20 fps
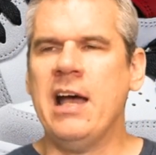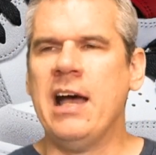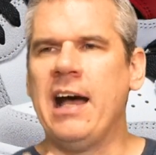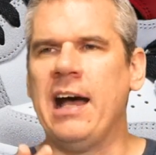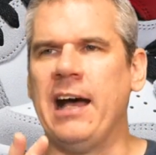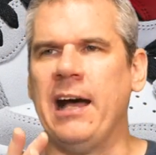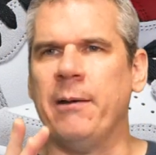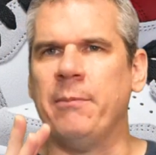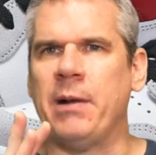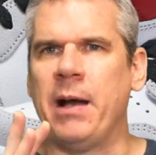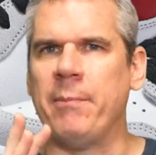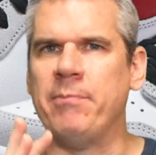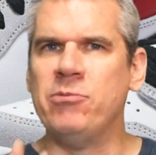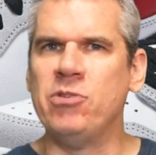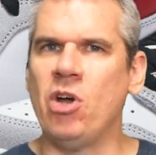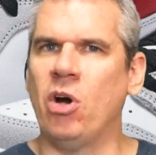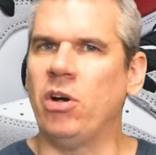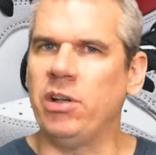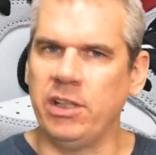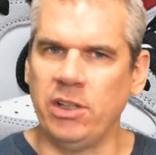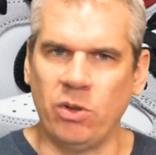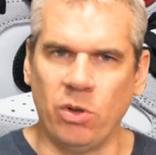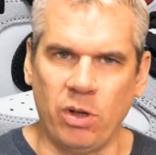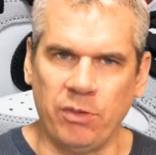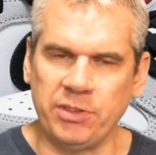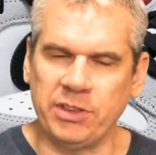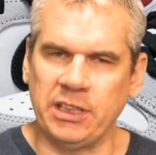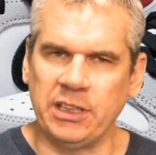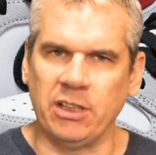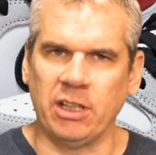Um, I'm not, you know,
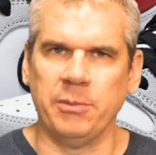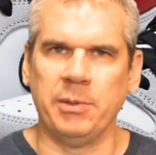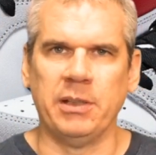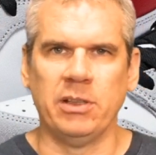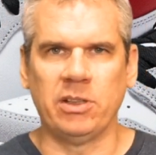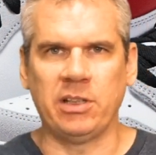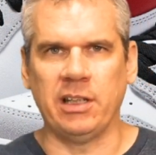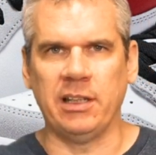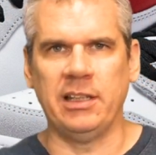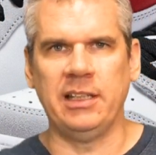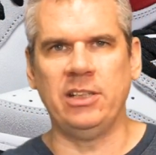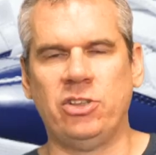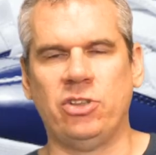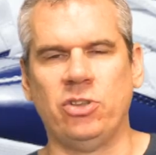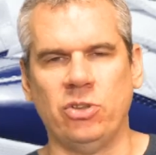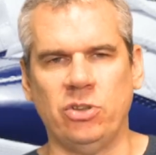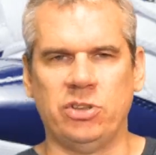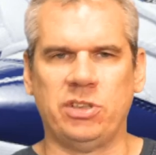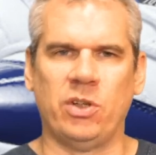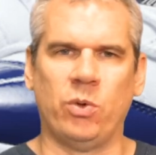obviously going to be looking at shoes.